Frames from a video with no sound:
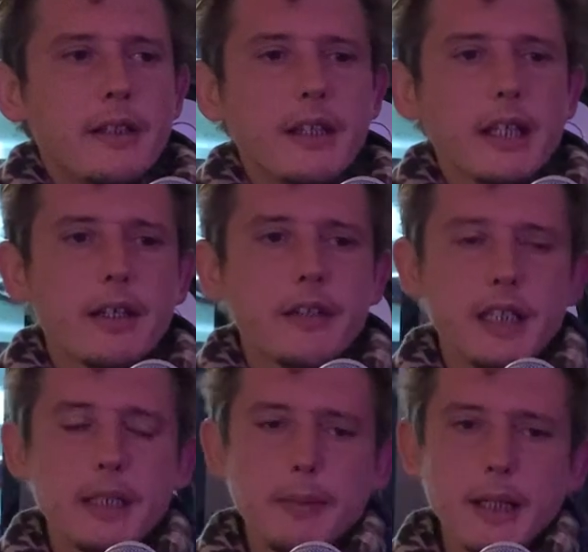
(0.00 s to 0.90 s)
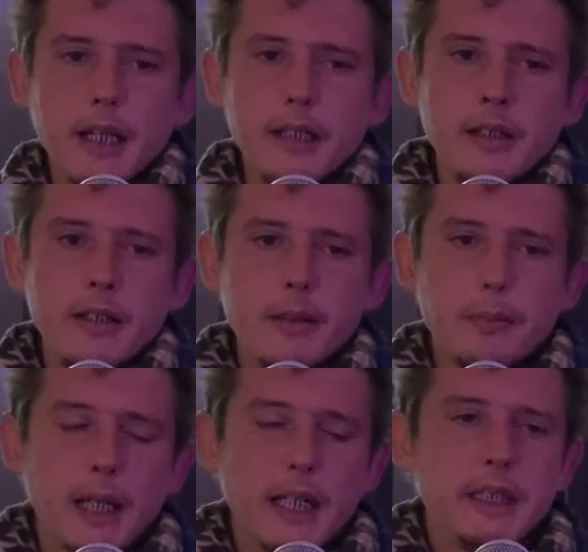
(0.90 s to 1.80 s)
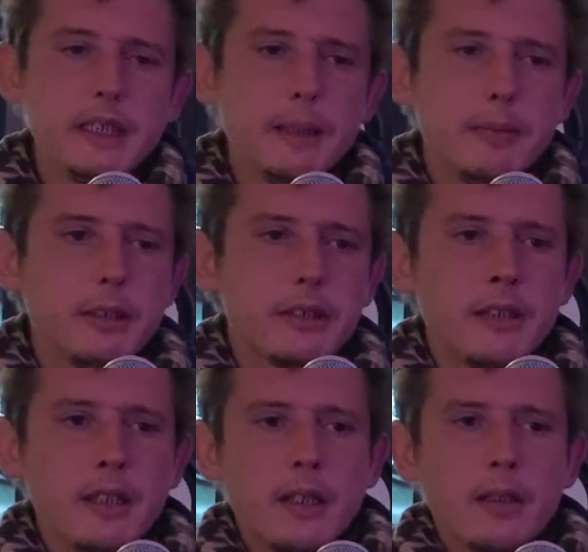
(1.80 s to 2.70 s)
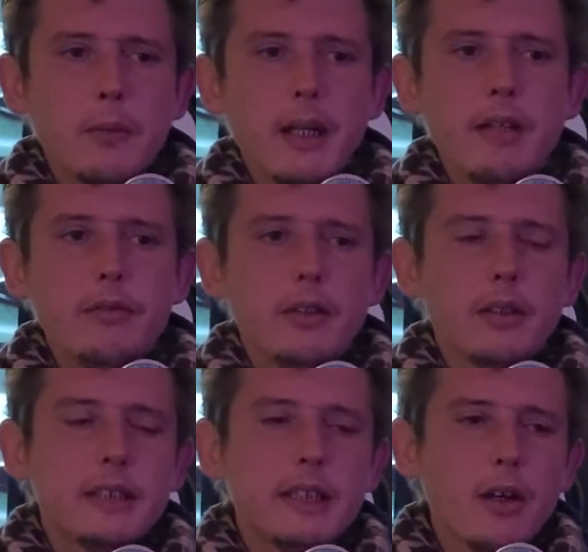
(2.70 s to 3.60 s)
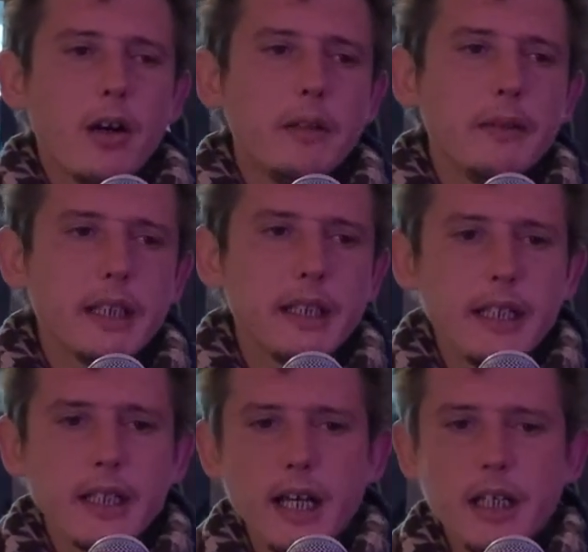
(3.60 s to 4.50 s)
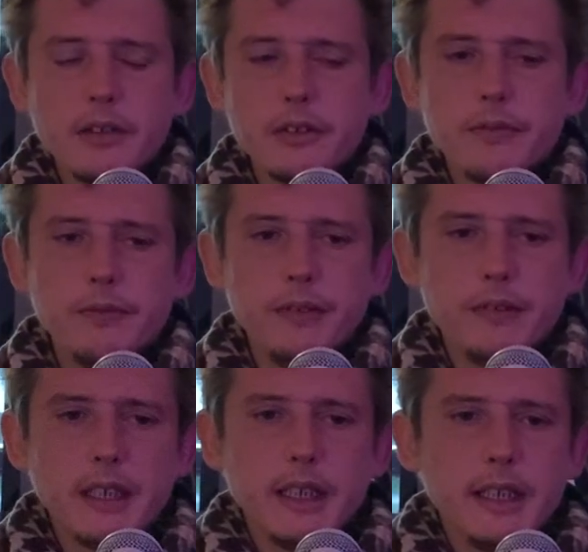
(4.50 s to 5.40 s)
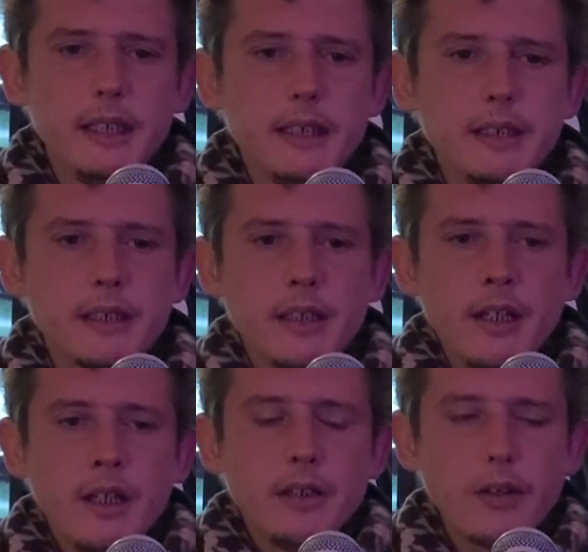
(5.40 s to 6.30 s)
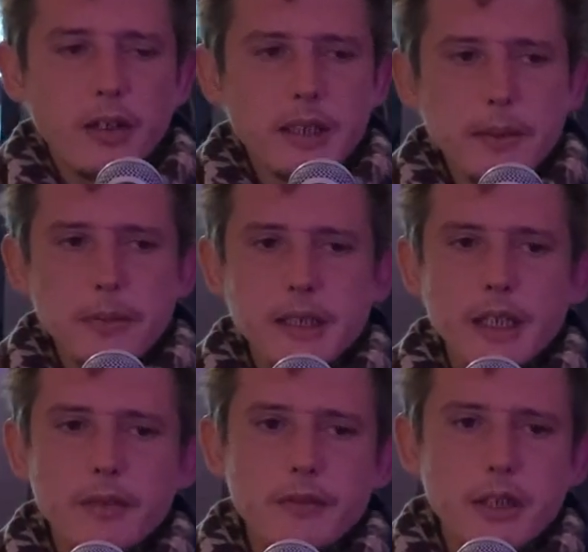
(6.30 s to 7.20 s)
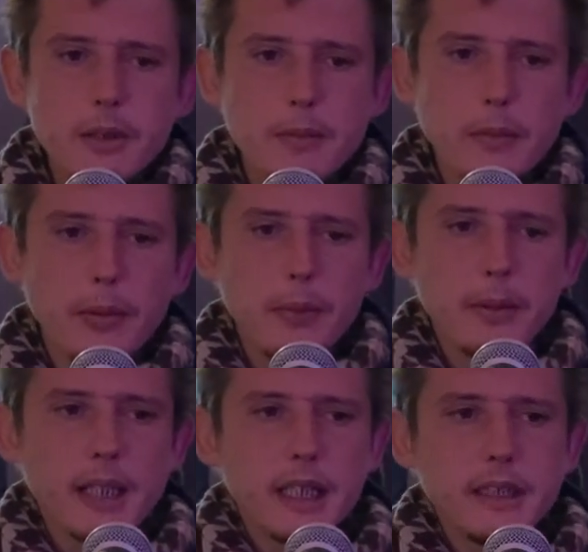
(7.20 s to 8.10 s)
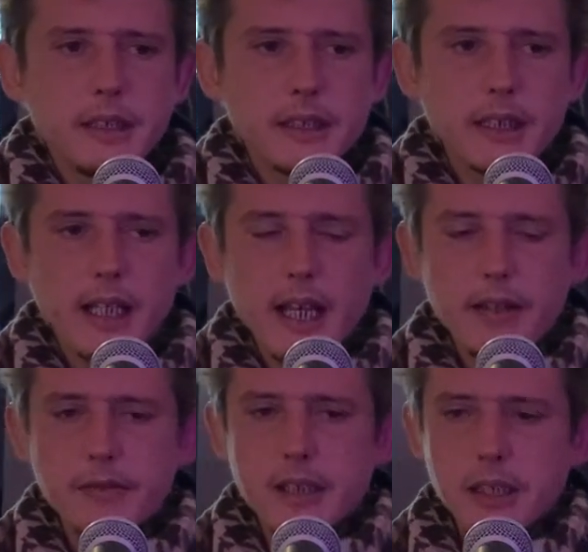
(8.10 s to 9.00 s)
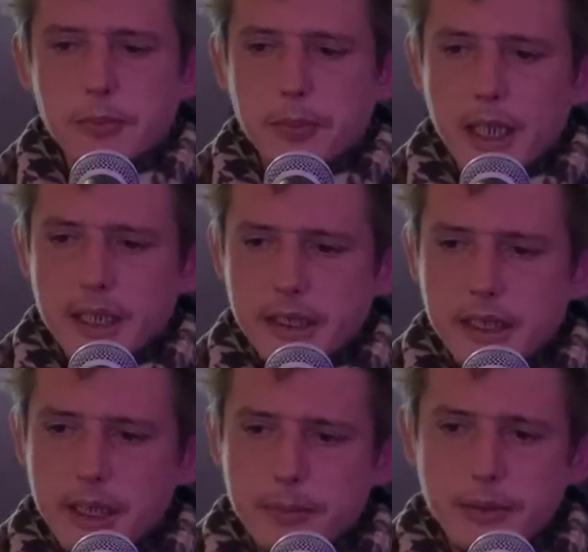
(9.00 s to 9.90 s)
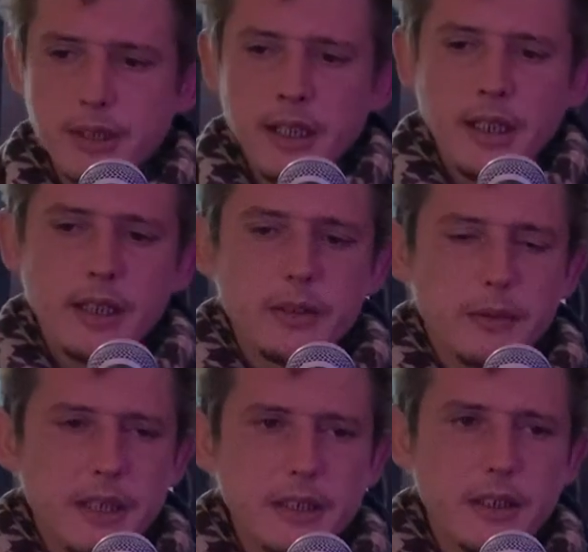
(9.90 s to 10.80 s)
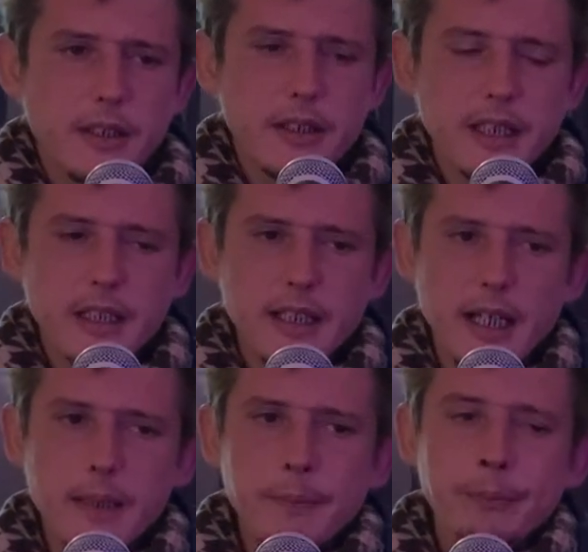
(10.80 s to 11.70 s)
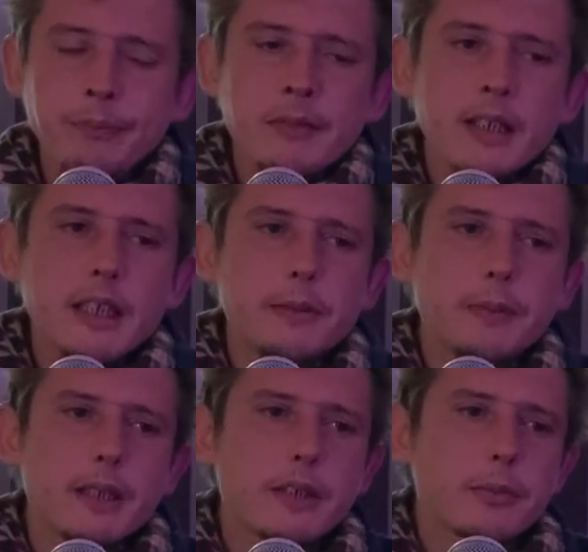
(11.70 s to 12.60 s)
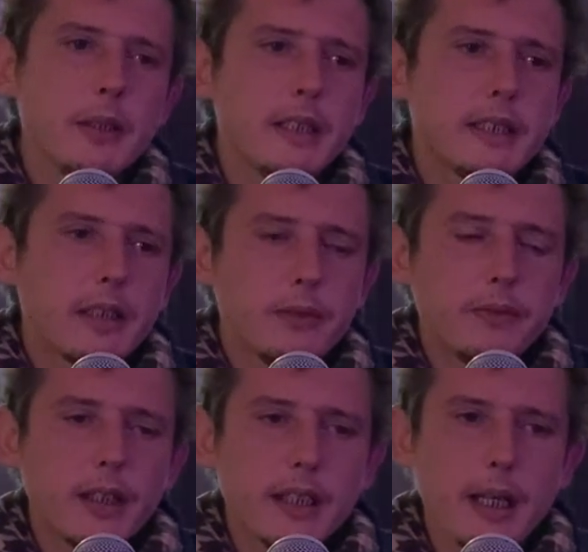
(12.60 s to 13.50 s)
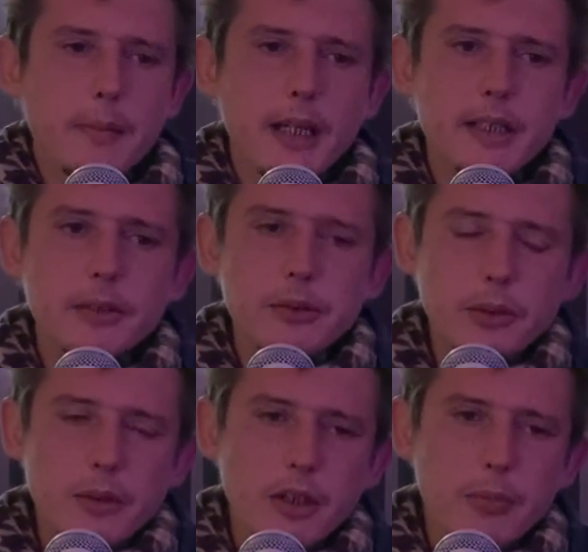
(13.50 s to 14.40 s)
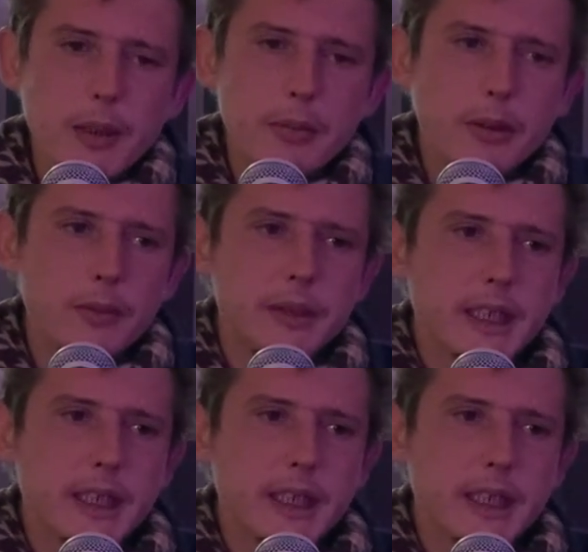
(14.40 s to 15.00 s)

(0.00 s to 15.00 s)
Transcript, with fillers: the thing I think about the brain chip is whenever, see, I reckon in 150 years, 90% of the human population is going to have these brain chips. And the reason I think that is because when the cell phone came out, there was all these people who